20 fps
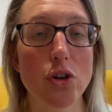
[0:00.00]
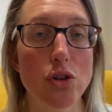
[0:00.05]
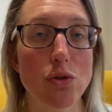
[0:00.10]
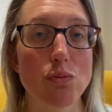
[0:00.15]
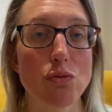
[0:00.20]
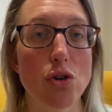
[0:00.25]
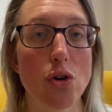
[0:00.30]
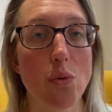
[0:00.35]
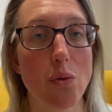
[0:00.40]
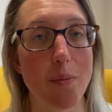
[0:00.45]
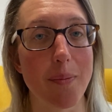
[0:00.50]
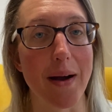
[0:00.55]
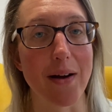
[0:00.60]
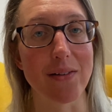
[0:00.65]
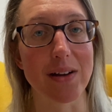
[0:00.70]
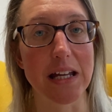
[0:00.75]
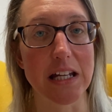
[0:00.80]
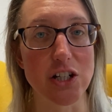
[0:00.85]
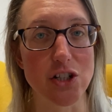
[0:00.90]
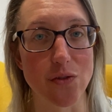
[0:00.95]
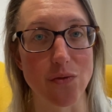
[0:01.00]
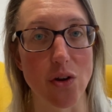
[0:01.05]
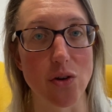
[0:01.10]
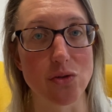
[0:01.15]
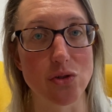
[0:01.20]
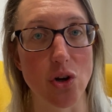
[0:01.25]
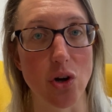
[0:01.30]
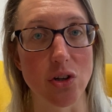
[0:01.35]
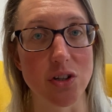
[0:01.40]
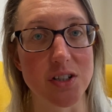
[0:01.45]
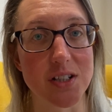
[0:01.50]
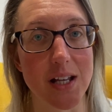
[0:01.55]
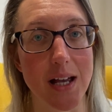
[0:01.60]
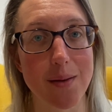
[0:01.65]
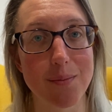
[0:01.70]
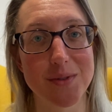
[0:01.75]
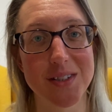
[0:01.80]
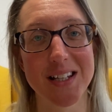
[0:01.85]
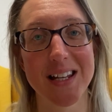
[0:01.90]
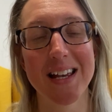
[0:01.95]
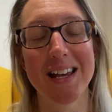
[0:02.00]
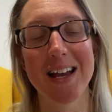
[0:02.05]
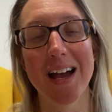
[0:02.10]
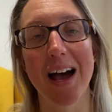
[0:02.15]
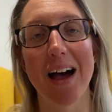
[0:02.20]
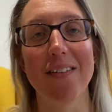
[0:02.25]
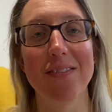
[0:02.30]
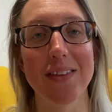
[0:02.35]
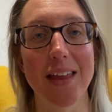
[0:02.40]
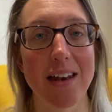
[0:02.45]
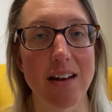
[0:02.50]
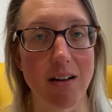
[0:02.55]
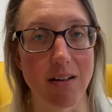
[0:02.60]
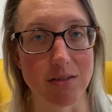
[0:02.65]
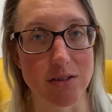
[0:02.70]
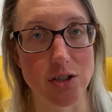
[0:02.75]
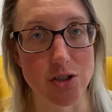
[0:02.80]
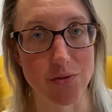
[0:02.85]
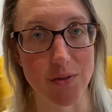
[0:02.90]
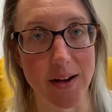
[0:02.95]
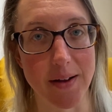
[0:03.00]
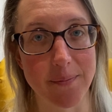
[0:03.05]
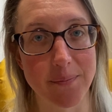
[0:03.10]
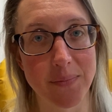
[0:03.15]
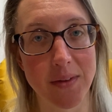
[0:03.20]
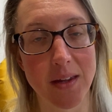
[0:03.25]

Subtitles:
you knew about each of those concepts, and then answer it.